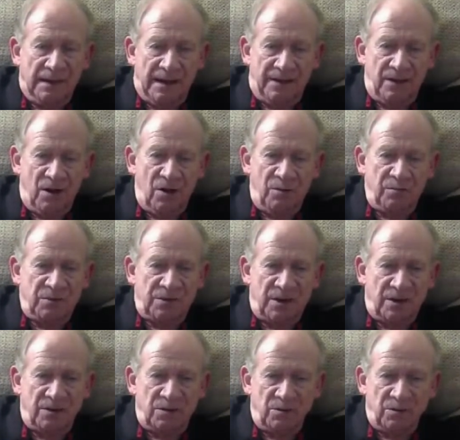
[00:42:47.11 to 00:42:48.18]
and the
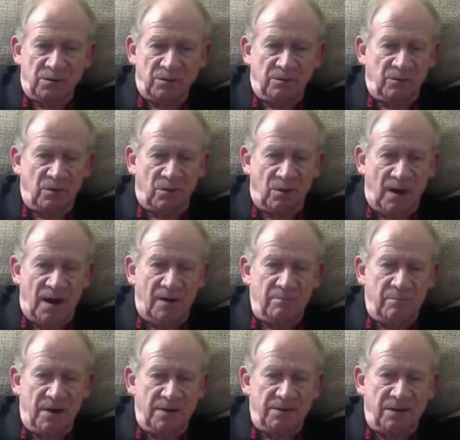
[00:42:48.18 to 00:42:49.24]
homosexual
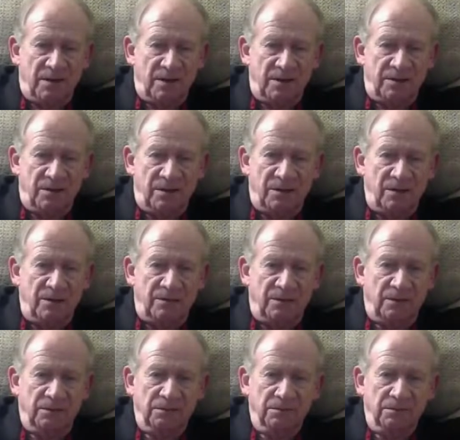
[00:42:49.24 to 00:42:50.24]
crowd basically took over,